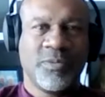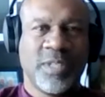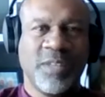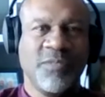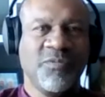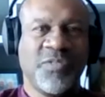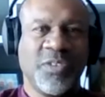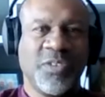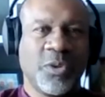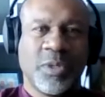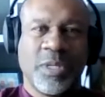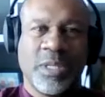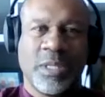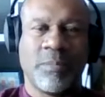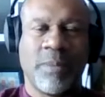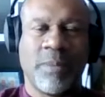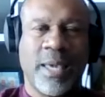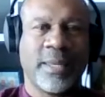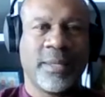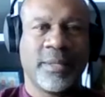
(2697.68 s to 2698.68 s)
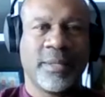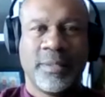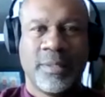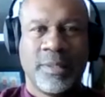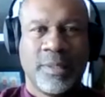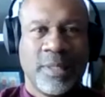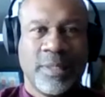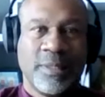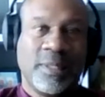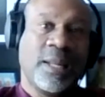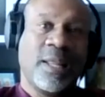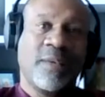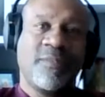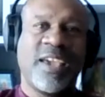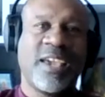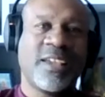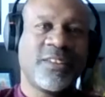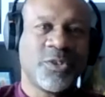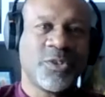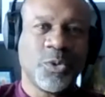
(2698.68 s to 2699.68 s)
didn't feel good about it. And then I've
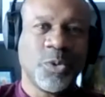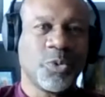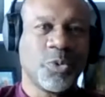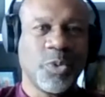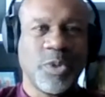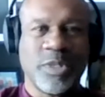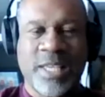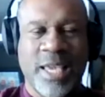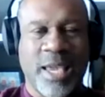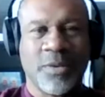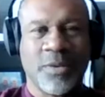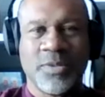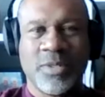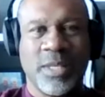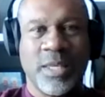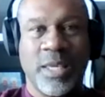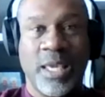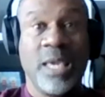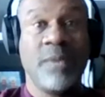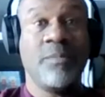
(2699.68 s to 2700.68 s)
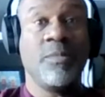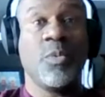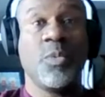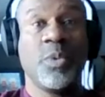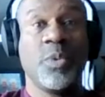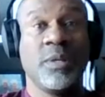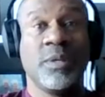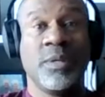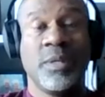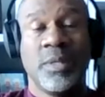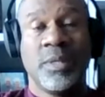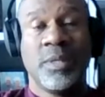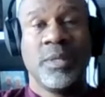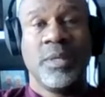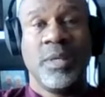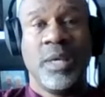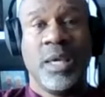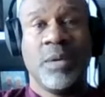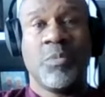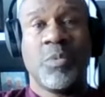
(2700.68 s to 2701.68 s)
had 2 or 3 tackles in a game and we
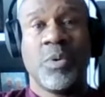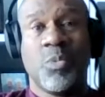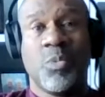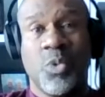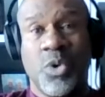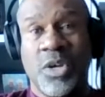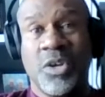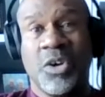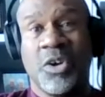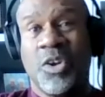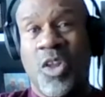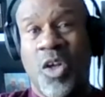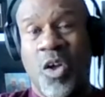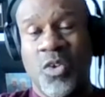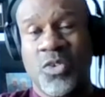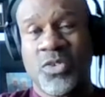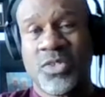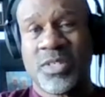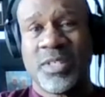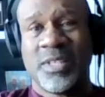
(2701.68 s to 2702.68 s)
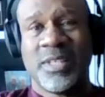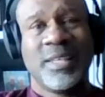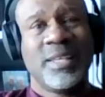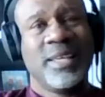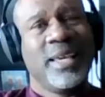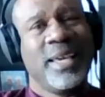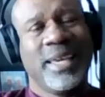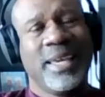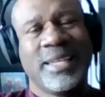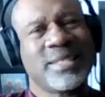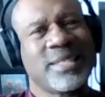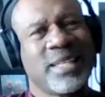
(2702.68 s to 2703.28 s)
won or lost. And it's